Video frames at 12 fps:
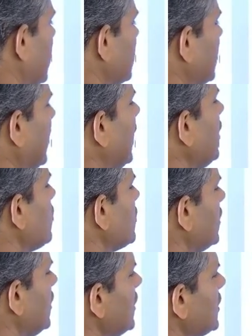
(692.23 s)
second
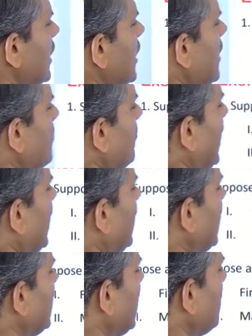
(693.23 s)
question is make a
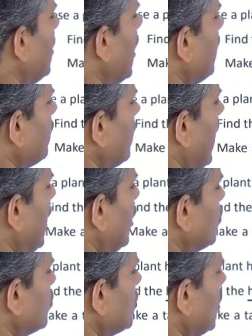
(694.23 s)
table of
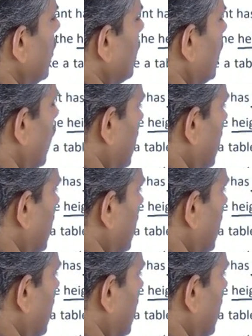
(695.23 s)
values for